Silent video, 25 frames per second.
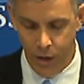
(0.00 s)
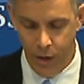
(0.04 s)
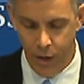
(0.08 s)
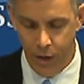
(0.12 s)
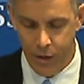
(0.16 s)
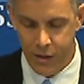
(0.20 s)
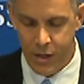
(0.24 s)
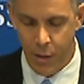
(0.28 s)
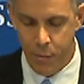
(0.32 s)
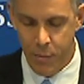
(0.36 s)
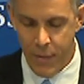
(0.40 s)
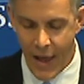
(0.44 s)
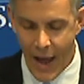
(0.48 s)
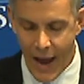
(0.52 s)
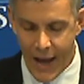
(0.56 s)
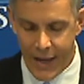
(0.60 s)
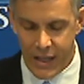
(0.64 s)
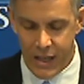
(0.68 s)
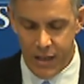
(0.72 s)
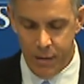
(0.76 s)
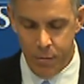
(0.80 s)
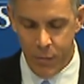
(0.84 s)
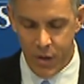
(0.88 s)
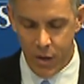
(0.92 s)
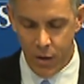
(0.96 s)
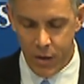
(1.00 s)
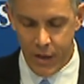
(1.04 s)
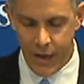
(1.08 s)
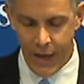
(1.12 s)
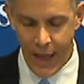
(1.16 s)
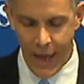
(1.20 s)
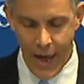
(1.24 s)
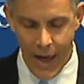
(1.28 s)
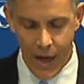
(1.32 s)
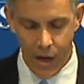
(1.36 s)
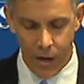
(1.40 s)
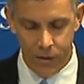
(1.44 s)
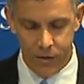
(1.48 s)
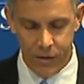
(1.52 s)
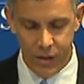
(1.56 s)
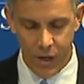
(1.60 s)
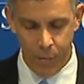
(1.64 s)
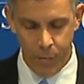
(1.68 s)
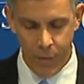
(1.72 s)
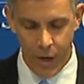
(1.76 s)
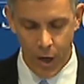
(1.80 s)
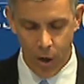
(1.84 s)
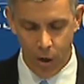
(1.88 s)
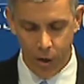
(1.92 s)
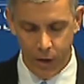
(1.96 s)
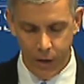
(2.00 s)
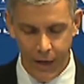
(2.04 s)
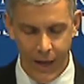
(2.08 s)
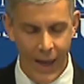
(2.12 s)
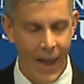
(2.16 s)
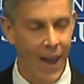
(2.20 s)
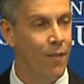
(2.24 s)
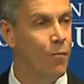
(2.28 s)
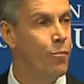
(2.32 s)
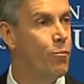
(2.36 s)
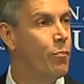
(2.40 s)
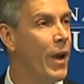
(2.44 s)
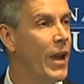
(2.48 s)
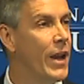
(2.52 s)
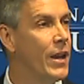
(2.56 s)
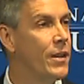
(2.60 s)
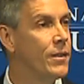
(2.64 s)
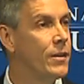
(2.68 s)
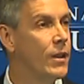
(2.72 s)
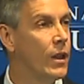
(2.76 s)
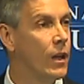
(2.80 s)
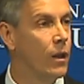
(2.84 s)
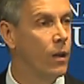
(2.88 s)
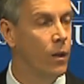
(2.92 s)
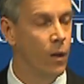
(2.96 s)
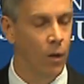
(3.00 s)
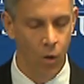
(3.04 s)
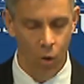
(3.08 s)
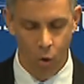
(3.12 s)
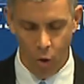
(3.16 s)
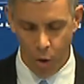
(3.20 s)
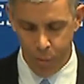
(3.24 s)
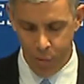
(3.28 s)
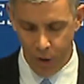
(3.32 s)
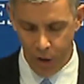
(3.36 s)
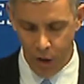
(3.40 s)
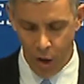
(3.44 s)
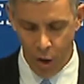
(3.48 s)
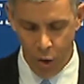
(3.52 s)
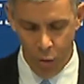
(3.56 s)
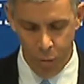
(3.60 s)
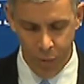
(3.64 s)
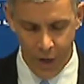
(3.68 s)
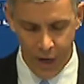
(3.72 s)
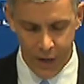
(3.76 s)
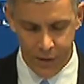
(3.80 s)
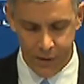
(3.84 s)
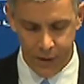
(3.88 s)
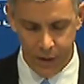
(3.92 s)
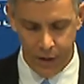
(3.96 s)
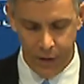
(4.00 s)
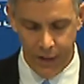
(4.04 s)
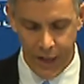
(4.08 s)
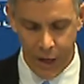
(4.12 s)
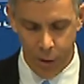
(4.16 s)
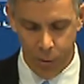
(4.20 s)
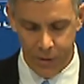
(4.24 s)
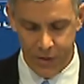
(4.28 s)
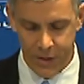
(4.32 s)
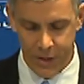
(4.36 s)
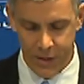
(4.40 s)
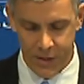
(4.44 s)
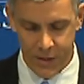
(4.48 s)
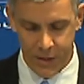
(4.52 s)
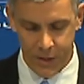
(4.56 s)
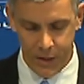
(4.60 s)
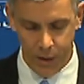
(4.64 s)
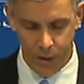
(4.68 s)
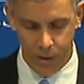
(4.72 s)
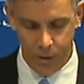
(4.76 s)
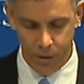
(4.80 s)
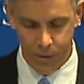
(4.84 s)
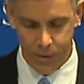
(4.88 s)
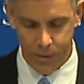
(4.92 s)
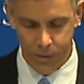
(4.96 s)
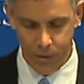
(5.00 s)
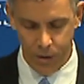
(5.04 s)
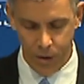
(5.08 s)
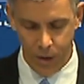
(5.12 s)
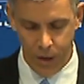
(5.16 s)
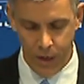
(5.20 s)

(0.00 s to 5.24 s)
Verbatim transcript: Some 90 million adults in America have basic or below basic literacy skills,